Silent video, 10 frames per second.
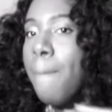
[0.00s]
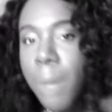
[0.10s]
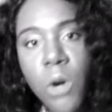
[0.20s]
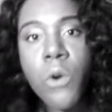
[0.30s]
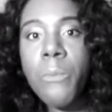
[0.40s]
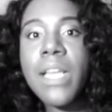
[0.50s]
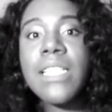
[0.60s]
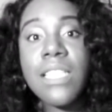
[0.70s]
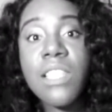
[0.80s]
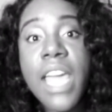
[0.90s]
Boom,
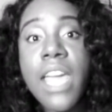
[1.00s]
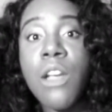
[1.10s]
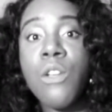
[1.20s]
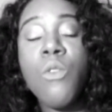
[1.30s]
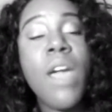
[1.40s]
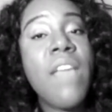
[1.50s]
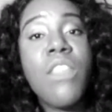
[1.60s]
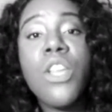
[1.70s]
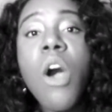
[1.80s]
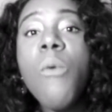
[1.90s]
it's there. You don't have
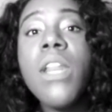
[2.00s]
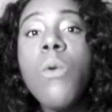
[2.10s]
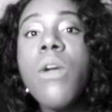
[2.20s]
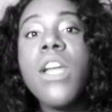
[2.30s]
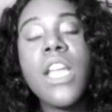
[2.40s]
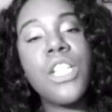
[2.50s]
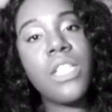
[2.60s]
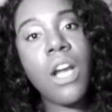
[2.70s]
to go anywhere because